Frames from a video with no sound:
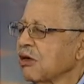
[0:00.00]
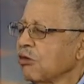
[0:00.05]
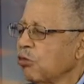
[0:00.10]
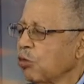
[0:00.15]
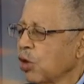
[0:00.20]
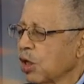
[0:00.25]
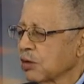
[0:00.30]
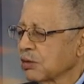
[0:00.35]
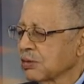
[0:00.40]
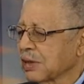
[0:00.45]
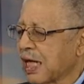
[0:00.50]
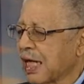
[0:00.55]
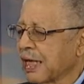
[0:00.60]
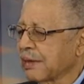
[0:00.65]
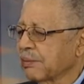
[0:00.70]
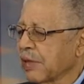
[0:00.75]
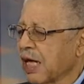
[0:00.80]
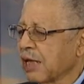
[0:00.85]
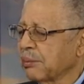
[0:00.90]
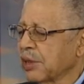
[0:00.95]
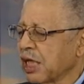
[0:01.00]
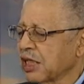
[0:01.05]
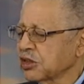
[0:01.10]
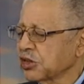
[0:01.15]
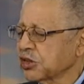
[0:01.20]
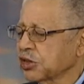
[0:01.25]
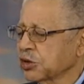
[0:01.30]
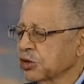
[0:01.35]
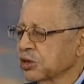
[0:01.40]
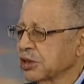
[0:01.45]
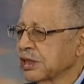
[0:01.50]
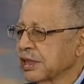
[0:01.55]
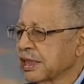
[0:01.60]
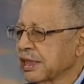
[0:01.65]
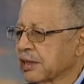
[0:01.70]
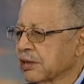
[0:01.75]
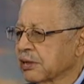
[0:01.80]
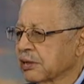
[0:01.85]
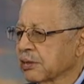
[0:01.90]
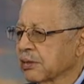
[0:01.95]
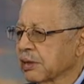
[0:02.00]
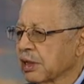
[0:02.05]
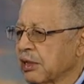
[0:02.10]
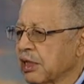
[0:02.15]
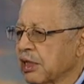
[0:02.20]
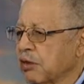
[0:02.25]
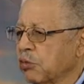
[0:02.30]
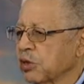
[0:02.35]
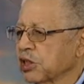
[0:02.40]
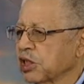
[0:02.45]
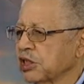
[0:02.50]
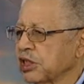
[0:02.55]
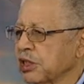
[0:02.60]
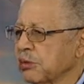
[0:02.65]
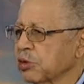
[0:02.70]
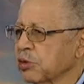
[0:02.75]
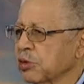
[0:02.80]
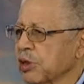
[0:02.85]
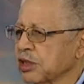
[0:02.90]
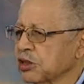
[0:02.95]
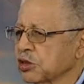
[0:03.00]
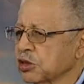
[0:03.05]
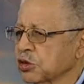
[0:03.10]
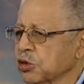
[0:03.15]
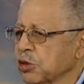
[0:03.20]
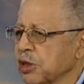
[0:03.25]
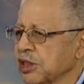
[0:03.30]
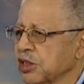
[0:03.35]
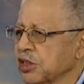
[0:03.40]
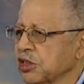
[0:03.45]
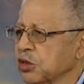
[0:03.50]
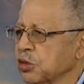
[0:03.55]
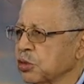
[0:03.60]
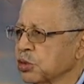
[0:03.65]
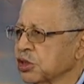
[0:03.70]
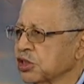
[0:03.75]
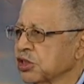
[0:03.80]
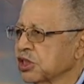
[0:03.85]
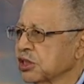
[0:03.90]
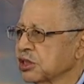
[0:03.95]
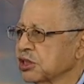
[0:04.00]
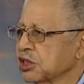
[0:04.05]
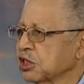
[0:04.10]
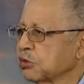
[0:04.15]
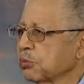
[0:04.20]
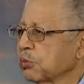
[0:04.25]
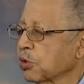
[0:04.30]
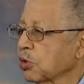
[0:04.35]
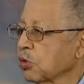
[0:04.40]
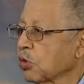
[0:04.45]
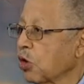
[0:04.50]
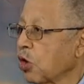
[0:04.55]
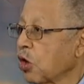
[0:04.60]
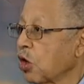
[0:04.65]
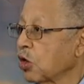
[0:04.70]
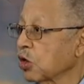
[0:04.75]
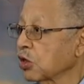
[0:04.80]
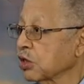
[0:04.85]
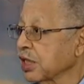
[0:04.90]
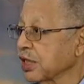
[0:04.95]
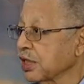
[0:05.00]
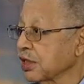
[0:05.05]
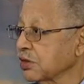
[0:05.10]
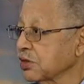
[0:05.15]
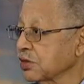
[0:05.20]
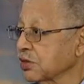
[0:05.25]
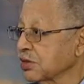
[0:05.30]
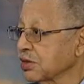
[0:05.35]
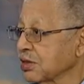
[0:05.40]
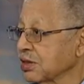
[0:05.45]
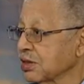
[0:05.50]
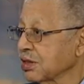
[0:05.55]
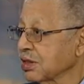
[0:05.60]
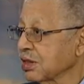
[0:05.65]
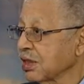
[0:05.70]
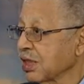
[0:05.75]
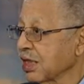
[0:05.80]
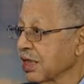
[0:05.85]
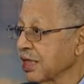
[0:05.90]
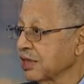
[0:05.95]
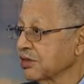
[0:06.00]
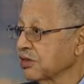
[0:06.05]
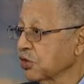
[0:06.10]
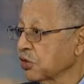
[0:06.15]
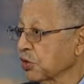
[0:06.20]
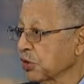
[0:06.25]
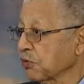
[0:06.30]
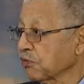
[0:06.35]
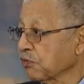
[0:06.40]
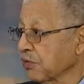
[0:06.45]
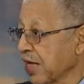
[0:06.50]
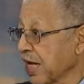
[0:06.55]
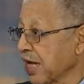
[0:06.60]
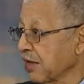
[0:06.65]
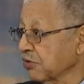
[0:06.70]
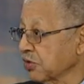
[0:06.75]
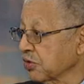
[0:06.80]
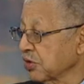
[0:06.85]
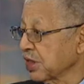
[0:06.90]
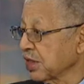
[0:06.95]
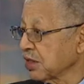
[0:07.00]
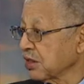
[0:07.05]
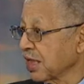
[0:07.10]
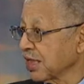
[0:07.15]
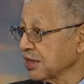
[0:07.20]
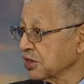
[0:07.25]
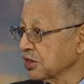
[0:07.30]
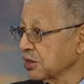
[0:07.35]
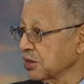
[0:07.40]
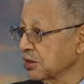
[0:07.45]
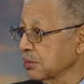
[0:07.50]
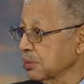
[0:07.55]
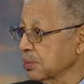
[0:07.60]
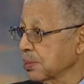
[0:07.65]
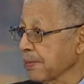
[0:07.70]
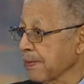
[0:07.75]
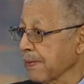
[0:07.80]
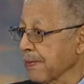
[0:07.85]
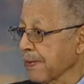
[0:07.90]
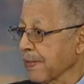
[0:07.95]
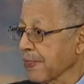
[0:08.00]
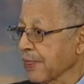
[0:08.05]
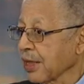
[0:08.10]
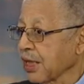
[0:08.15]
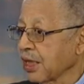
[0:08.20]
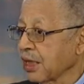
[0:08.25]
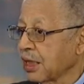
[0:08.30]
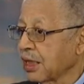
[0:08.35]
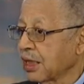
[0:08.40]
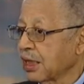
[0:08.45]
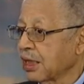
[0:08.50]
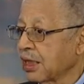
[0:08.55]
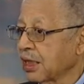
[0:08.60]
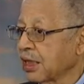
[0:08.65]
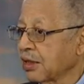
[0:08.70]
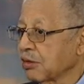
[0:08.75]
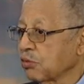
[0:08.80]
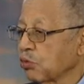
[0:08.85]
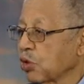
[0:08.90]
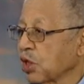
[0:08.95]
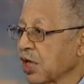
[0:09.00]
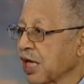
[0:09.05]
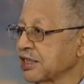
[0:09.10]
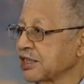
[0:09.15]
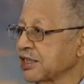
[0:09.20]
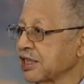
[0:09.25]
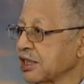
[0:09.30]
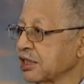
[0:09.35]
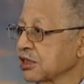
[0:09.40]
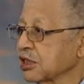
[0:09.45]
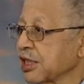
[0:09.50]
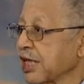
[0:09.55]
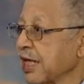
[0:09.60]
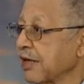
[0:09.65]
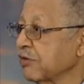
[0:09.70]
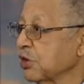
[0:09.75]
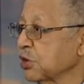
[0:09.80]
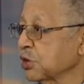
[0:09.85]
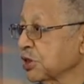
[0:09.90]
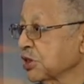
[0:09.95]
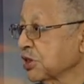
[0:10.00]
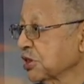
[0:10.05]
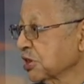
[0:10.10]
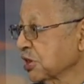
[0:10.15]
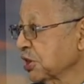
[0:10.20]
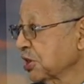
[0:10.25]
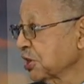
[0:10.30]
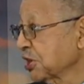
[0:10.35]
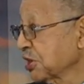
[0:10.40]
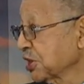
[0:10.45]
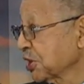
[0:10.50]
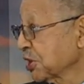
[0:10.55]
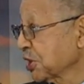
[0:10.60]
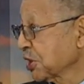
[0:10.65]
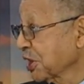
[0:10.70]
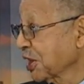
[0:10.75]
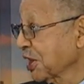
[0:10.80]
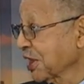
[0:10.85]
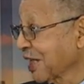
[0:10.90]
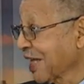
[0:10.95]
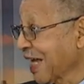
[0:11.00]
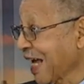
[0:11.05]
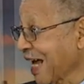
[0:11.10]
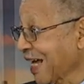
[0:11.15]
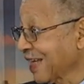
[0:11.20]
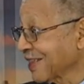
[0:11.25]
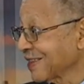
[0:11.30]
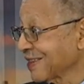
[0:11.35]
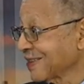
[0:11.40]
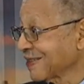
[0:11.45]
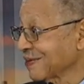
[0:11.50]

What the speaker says: Well, I'm not certain here. What the Democrats are trying to do is to just prolong this until after the election. What I said is Kavanaugh's as good as you're going to get.